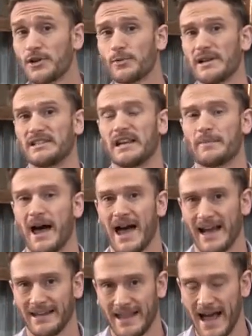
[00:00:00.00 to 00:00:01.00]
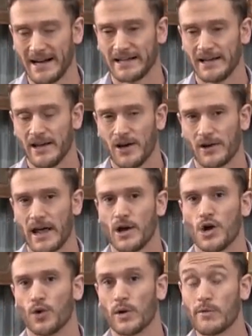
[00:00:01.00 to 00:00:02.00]
the reasoning behind that. Okay,
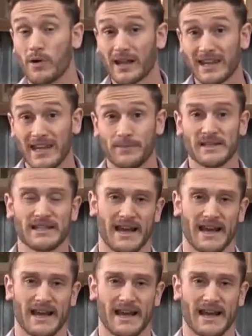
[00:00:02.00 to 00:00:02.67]
we wanna keep this